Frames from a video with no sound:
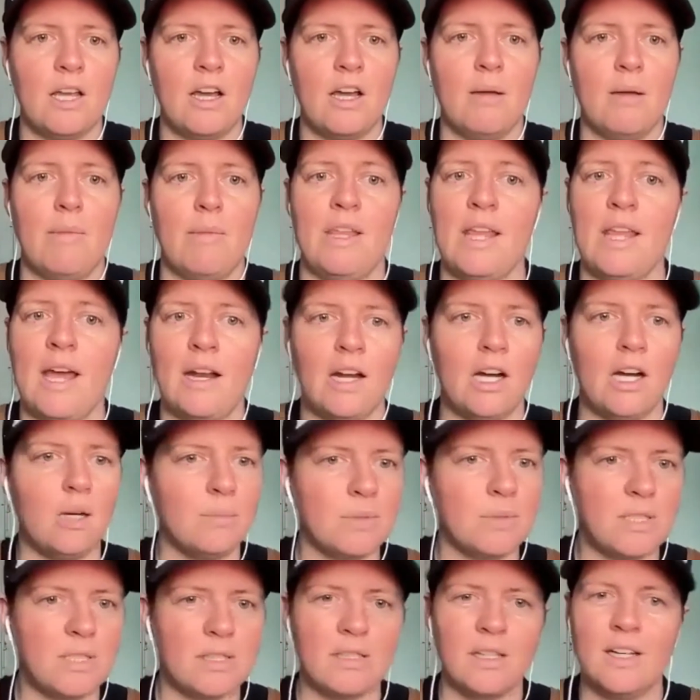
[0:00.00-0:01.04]
And that
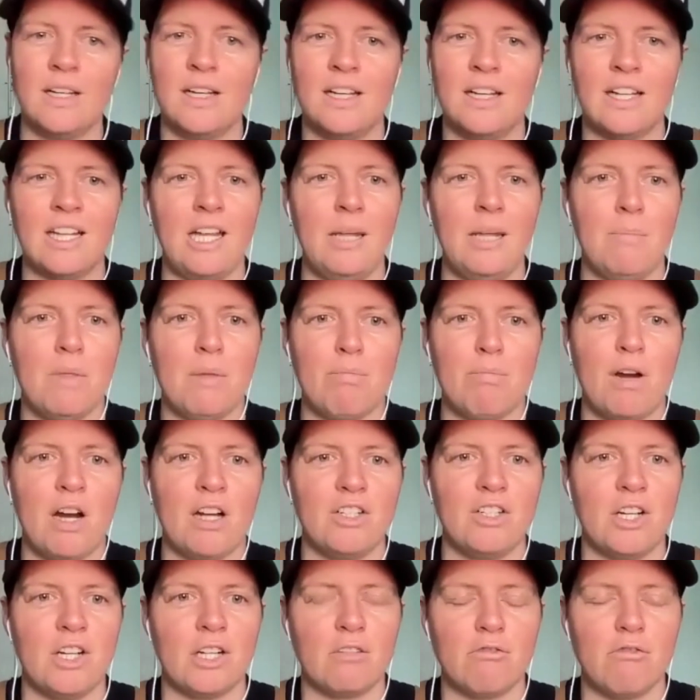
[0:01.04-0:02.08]
helps keep the
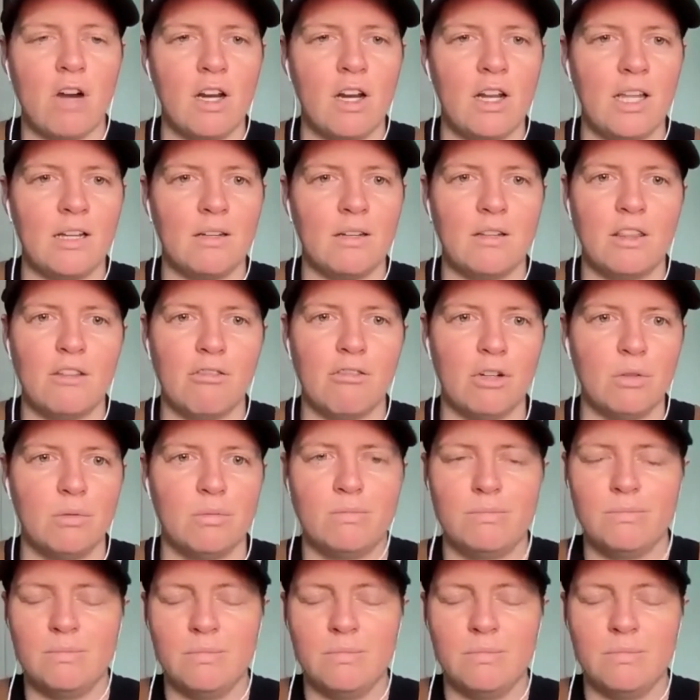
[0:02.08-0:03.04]
project running through,